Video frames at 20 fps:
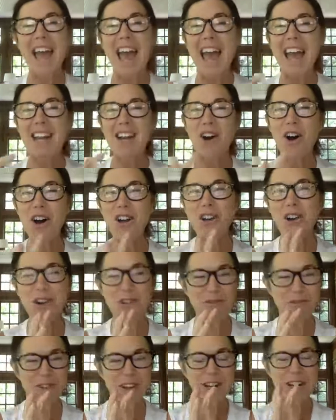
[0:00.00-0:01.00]
And on
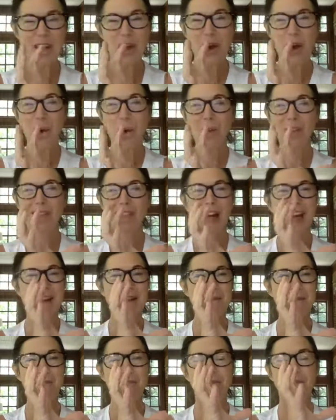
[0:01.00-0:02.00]
her video,
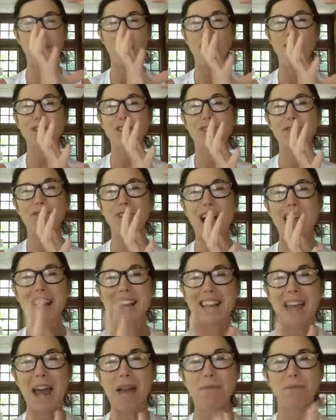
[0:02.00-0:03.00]
balls of
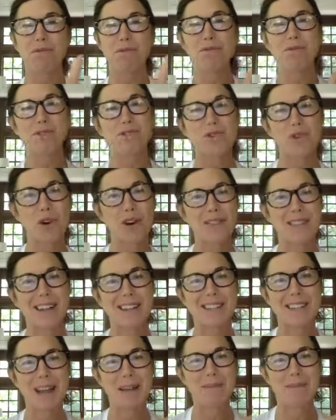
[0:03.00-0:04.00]
light came through the door at
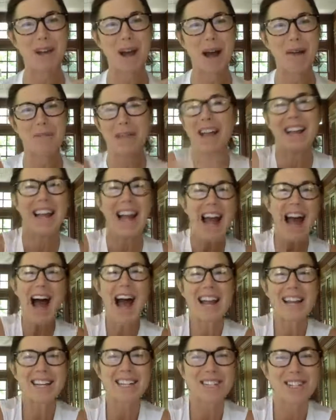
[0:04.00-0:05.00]
that same time. Like,
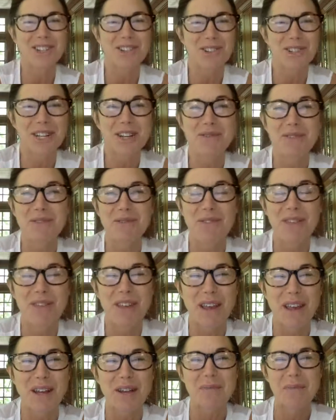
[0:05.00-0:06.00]
I get chills even
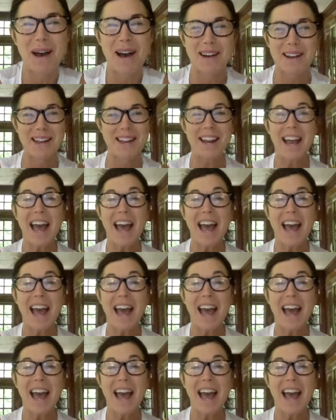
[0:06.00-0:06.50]
thinking about it.